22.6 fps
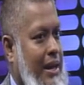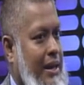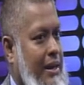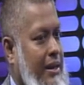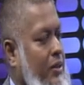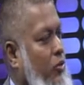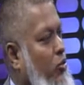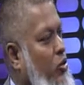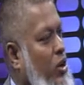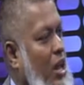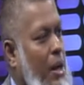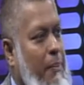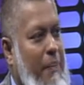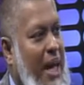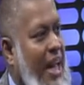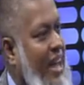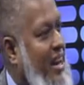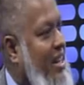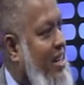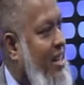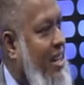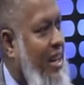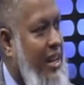you name
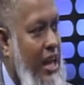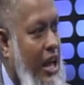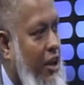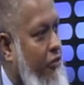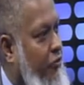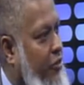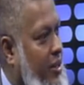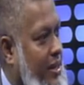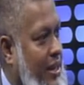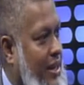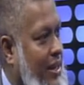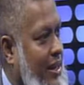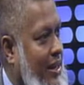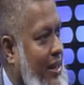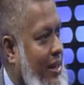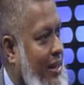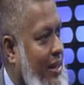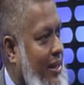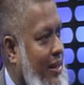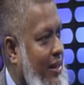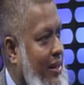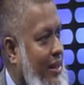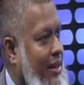anything and everything,
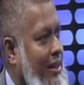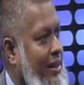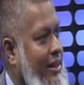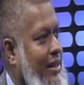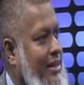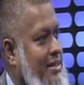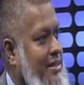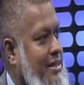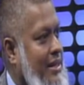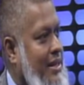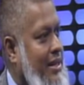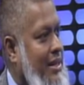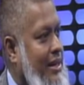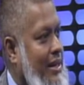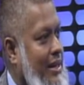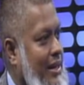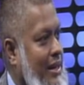they say